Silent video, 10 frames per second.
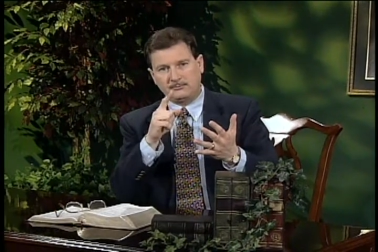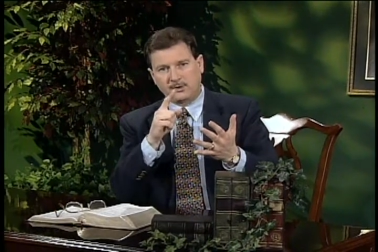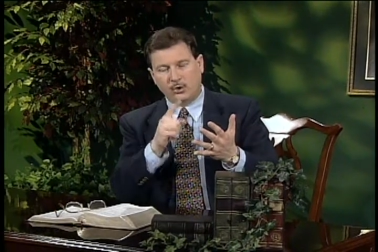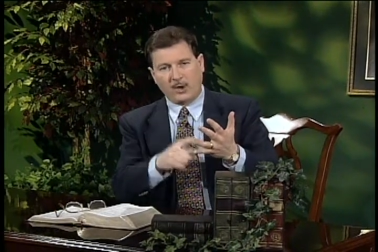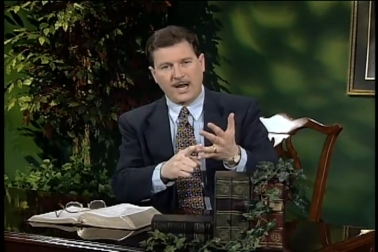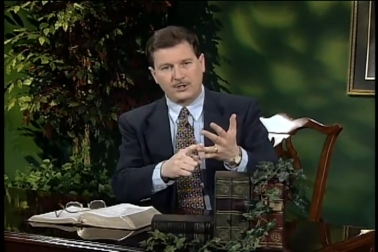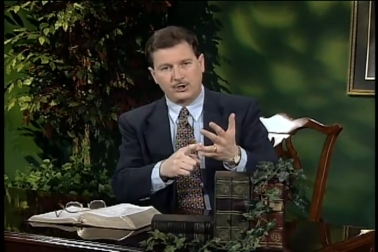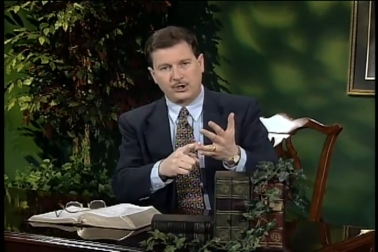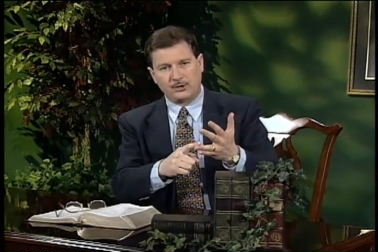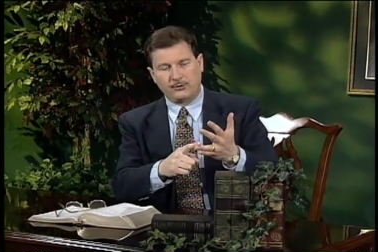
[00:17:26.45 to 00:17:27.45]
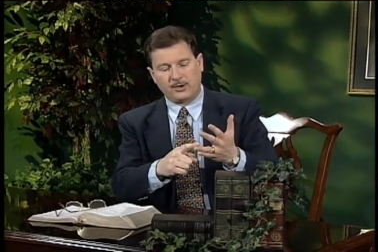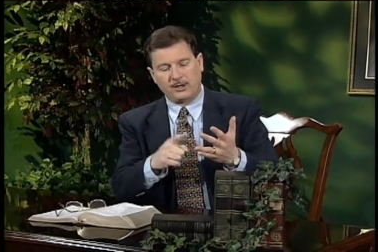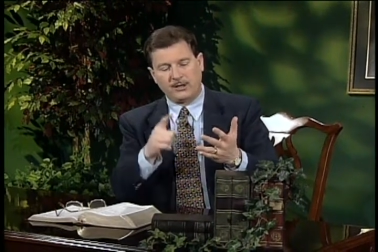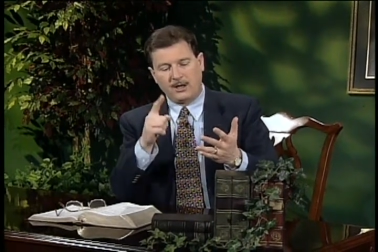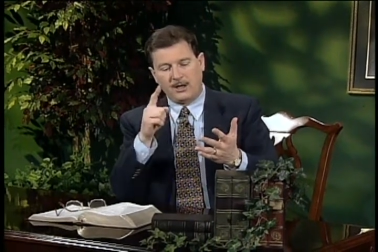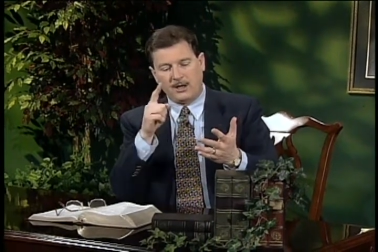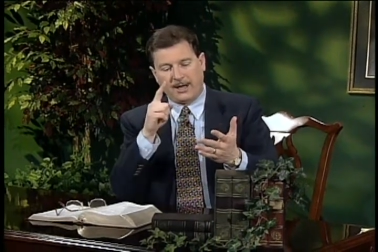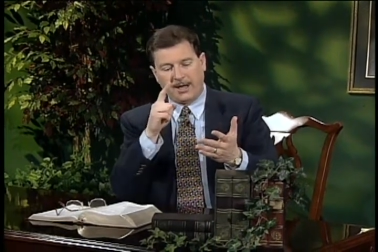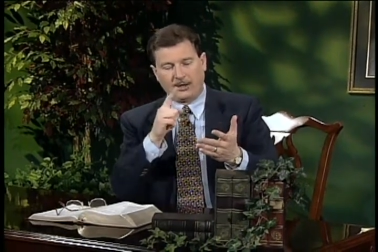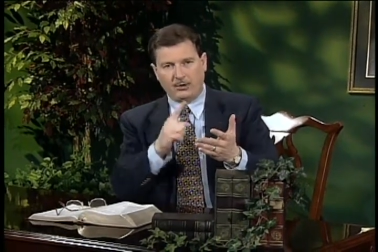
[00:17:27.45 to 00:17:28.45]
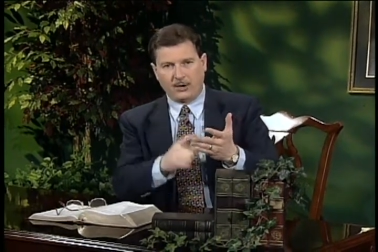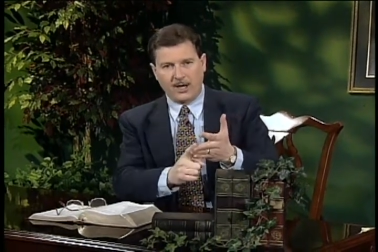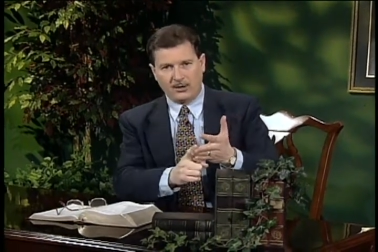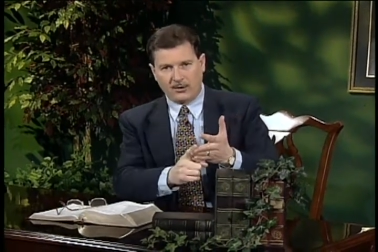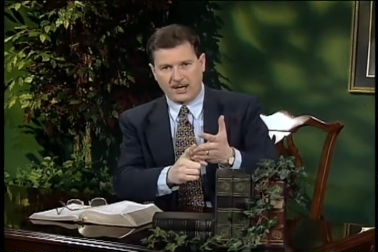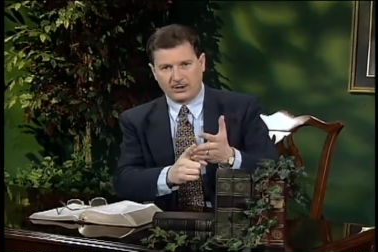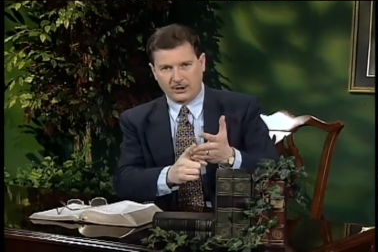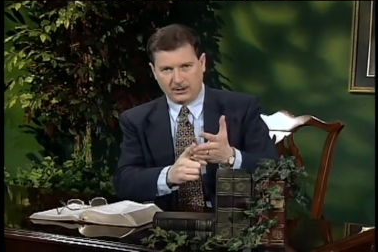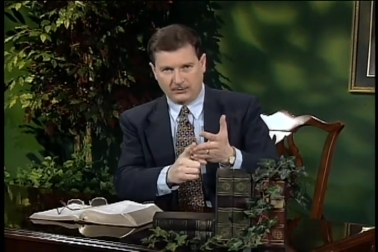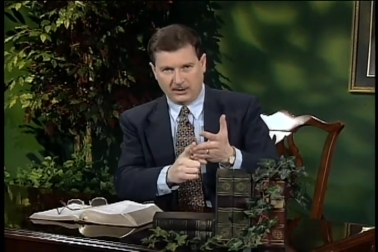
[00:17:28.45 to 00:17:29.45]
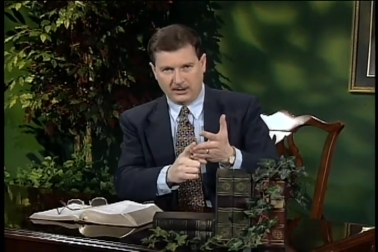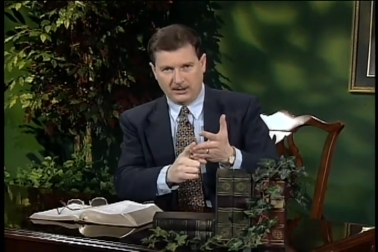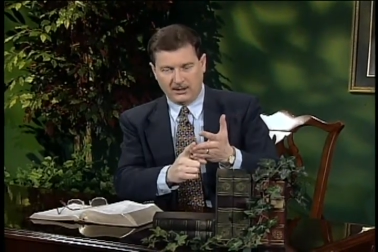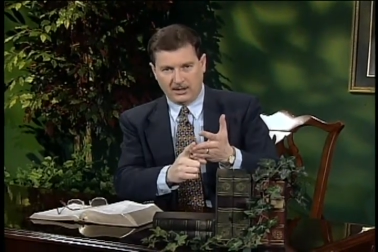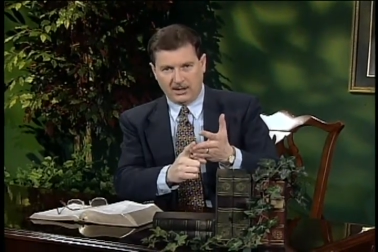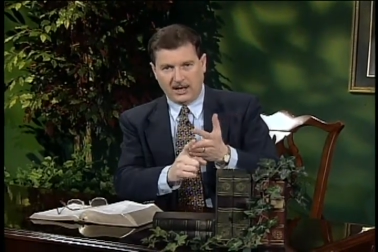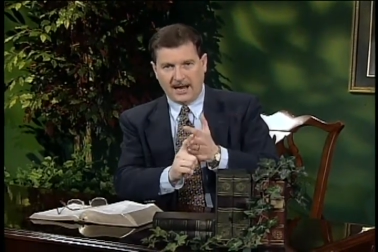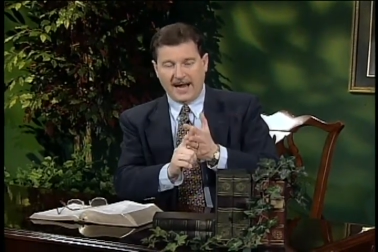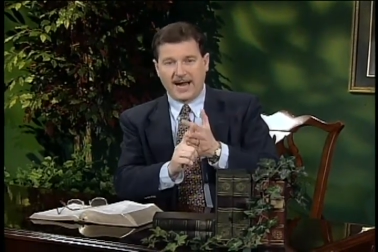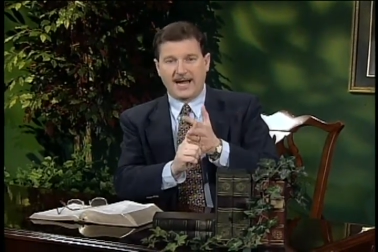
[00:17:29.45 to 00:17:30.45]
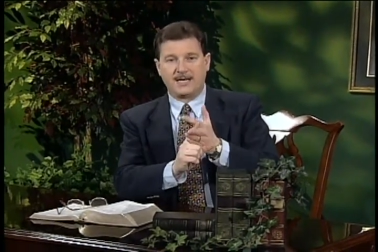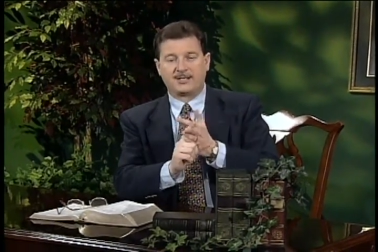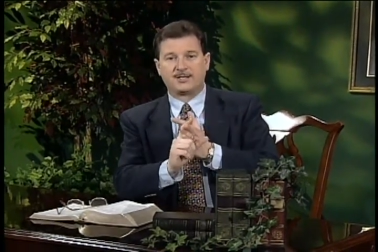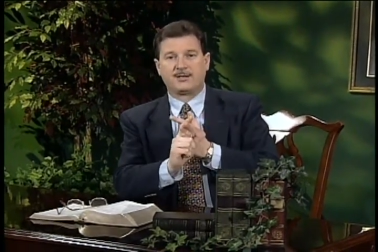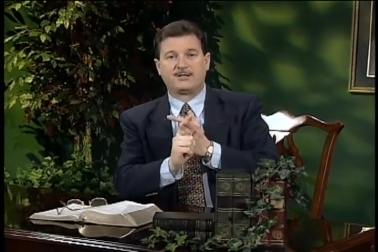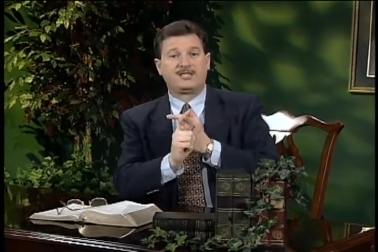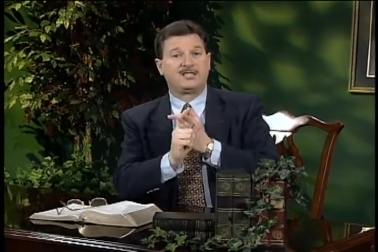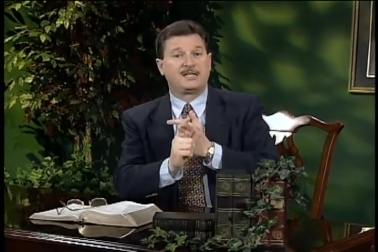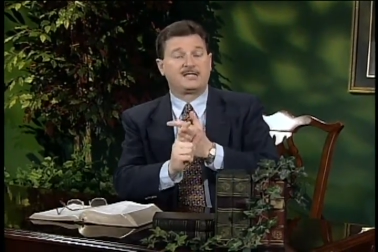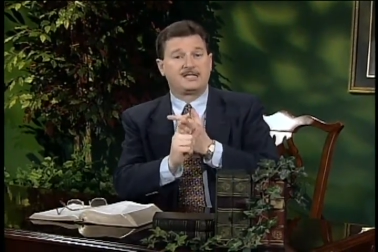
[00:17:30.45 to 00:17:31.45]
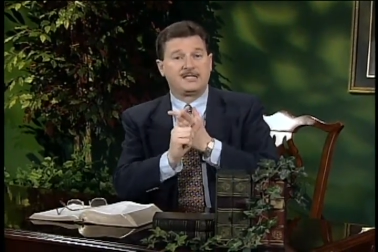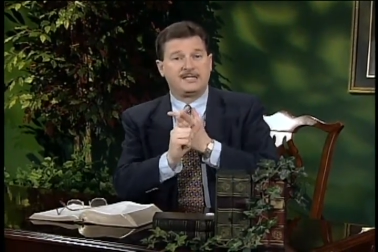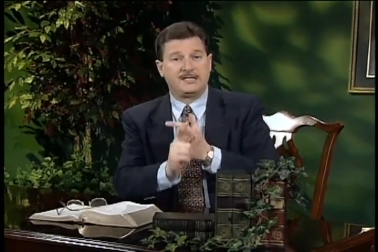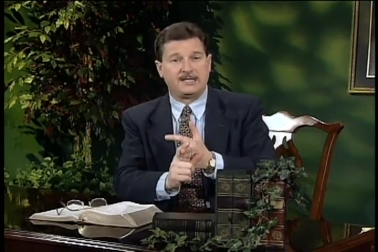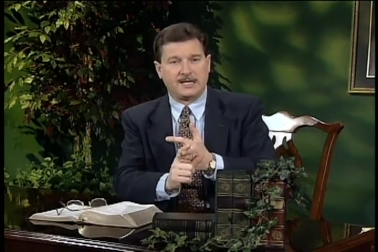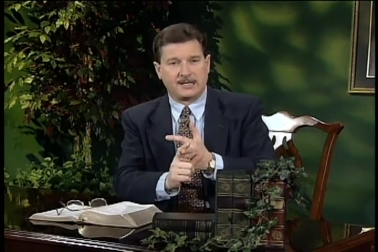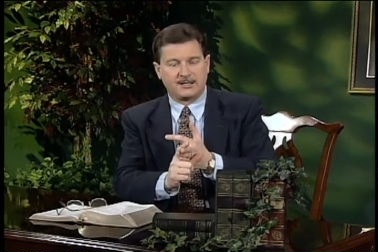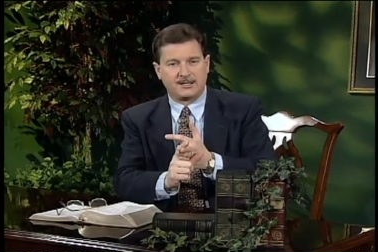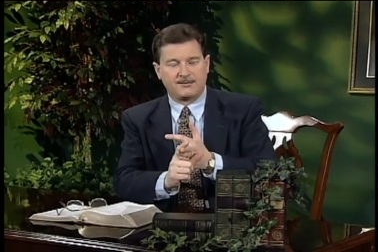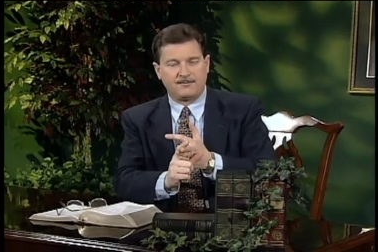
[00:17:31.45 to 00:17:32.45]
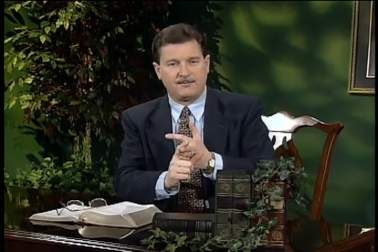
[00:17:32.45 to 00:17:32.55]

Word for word: grandchildren, and great grandchildren as 66.